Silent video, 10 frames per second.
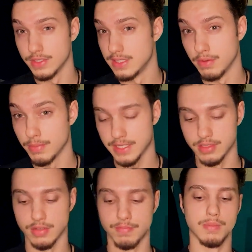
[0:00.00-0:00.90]
is even
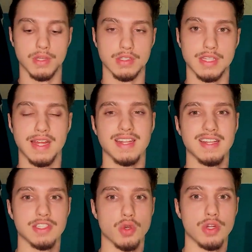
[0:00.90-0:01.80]
better because then
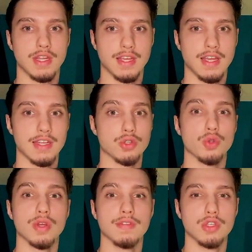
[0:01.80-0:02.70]
it's on here and you're
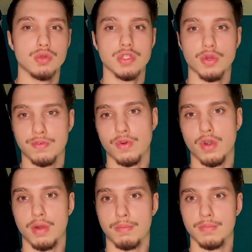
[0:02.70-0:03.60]
not even using your
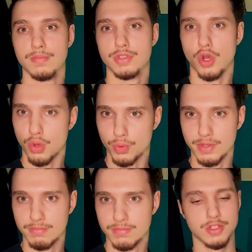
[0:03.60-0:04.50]
forearm to hold
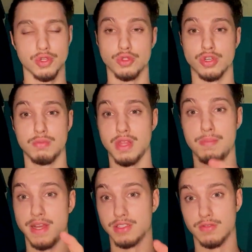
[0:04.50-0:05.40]
it. So those are gonna be the
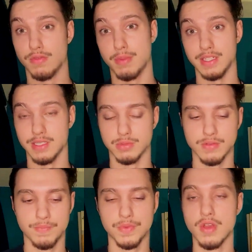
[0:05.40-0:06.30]
best for biceps.
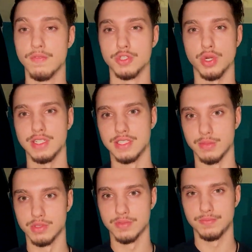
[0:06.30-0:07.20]
For
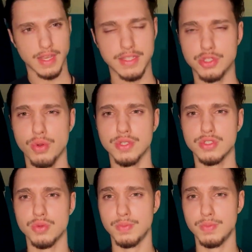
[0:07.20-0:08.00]
triceps, it's going to